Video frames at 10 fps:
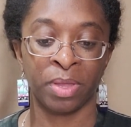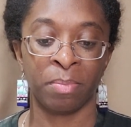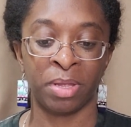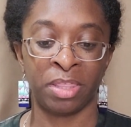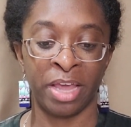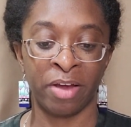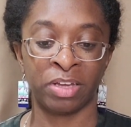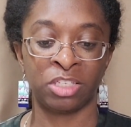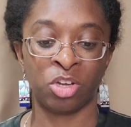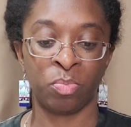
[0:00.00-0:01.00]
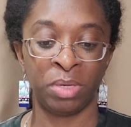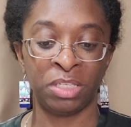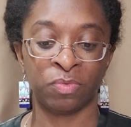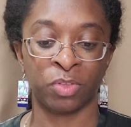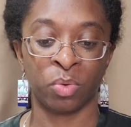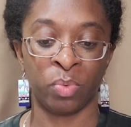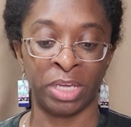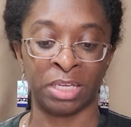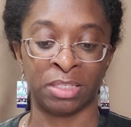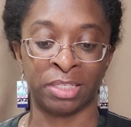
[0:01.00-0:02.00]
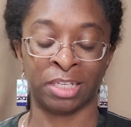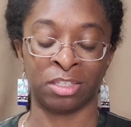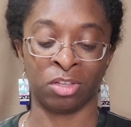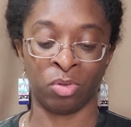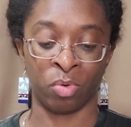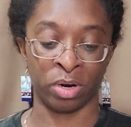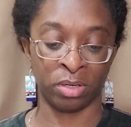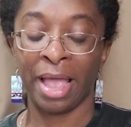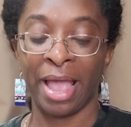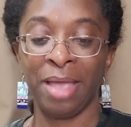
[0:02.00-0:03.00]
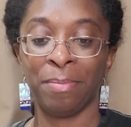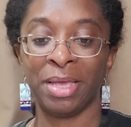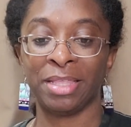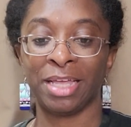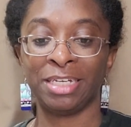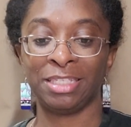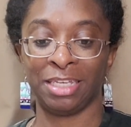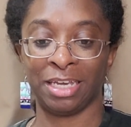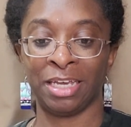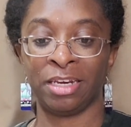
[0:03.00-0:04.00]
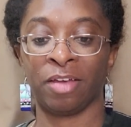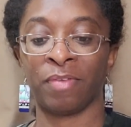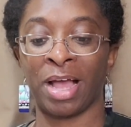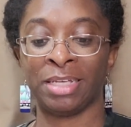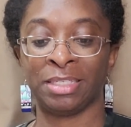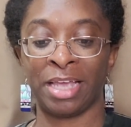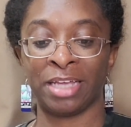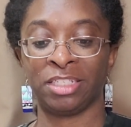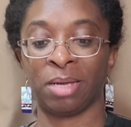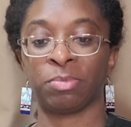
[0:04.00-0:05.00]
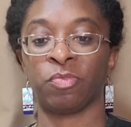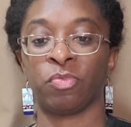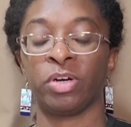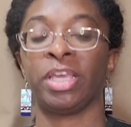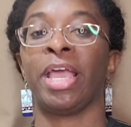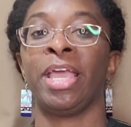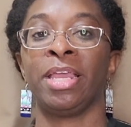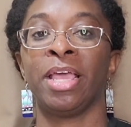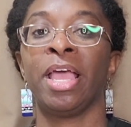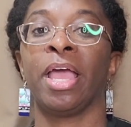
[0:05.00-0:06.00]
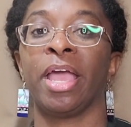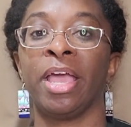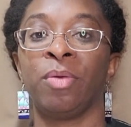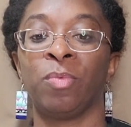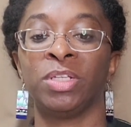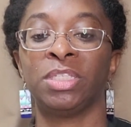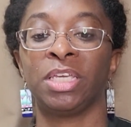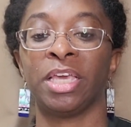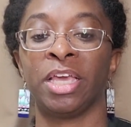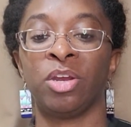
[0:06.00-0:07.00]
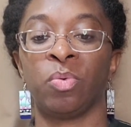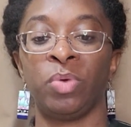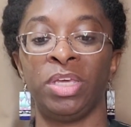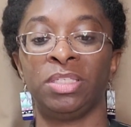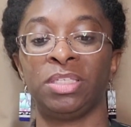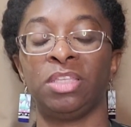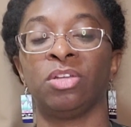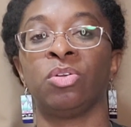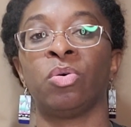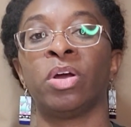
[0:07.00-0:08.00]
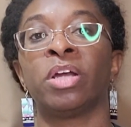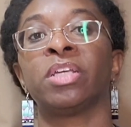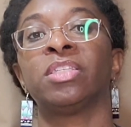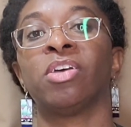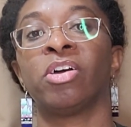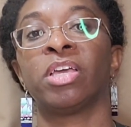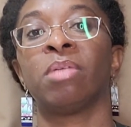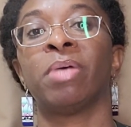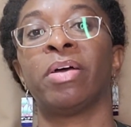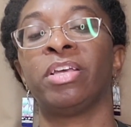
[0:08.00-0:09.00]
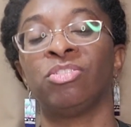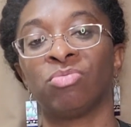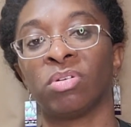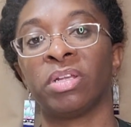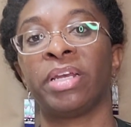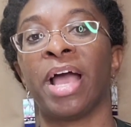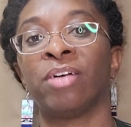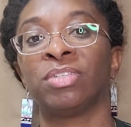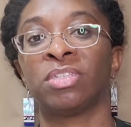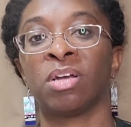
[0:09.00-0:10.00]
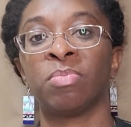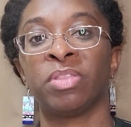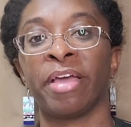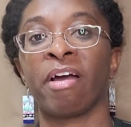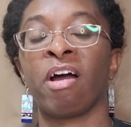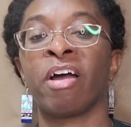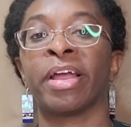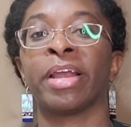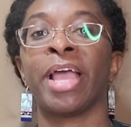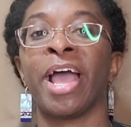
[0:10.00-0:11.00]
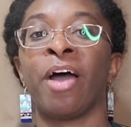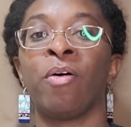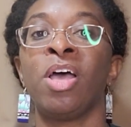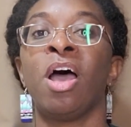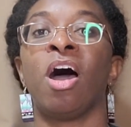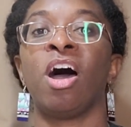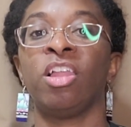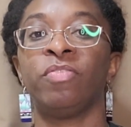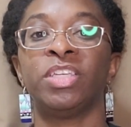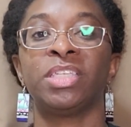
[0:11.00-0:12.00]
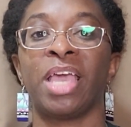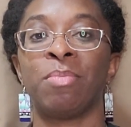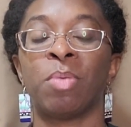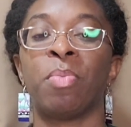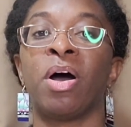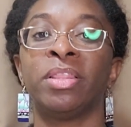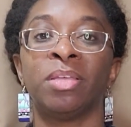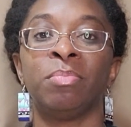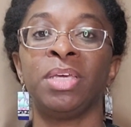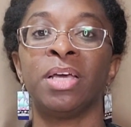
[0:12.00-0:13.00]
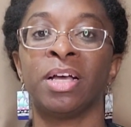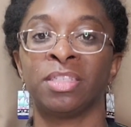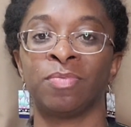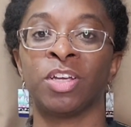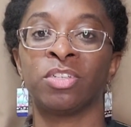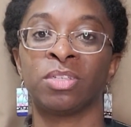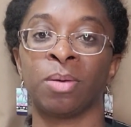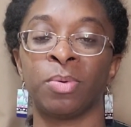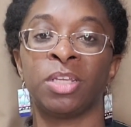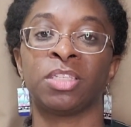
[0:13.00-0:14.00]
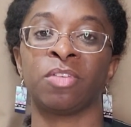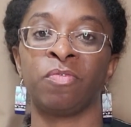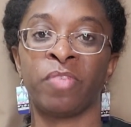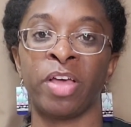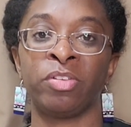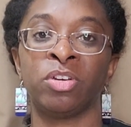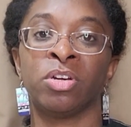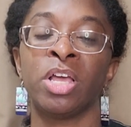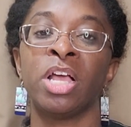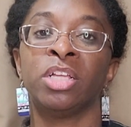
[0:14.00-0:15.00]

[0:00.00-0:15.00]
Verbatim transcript: But there is no peace for the wicked, says the Lord. Amen. That is the end of Isaiah chapter 48 and once again, we see the Lord talking about Israel and how stubborn they are and how all of this came upon them because of their stubbornness and failure